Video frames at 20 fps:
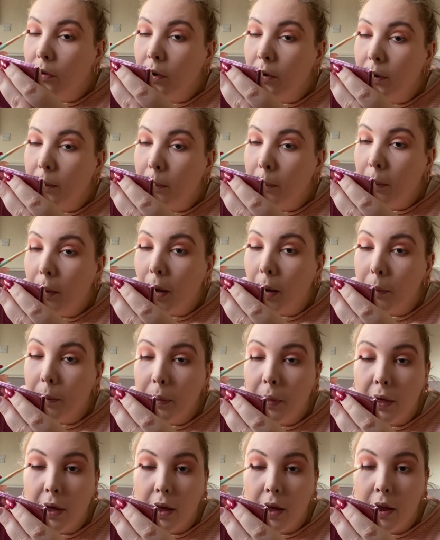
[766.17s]
going to pop
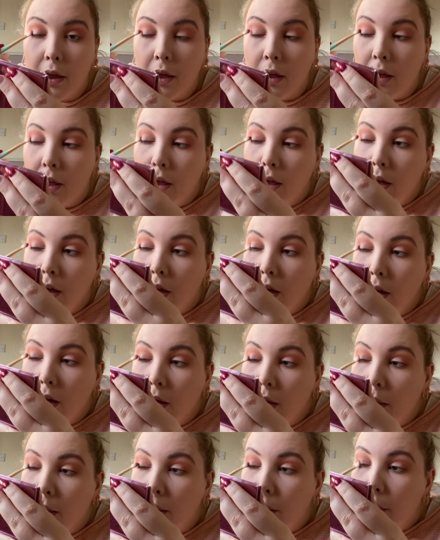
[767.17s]
that
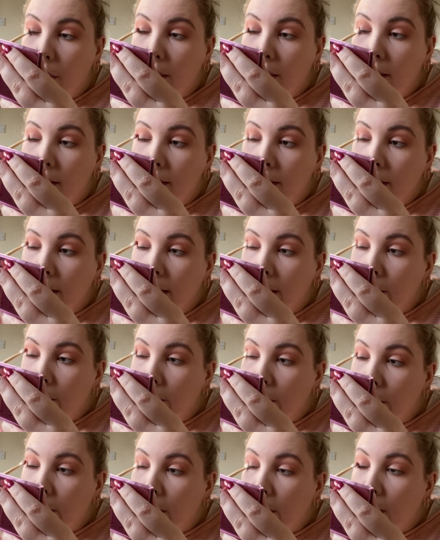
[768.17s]
on, I think, the
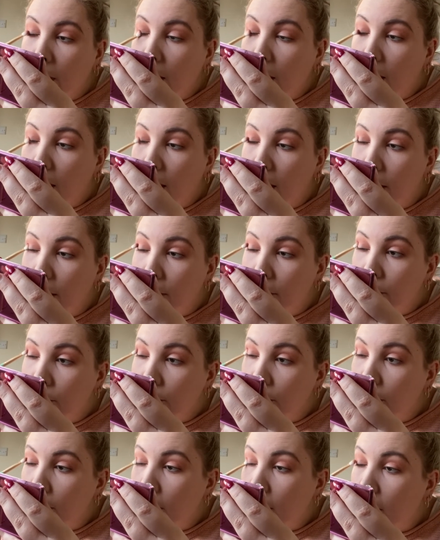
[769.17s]
outer edge,
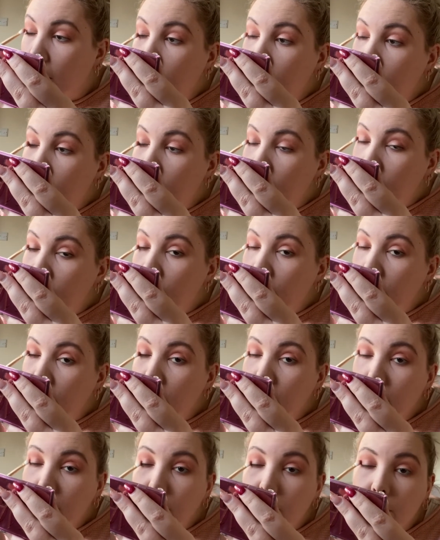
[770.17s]
and then
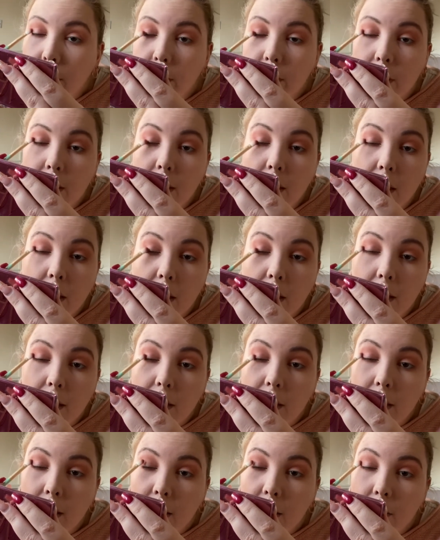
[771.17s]
very, very
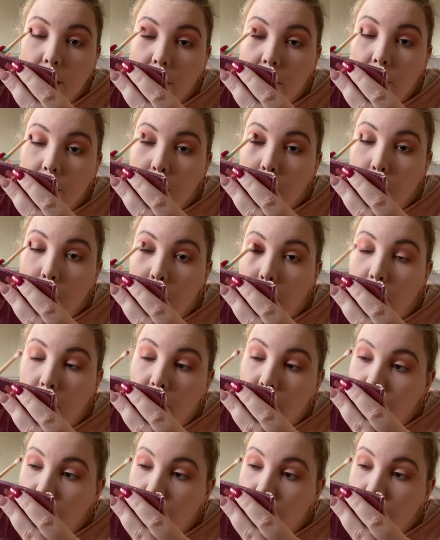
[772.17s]
lightly just buff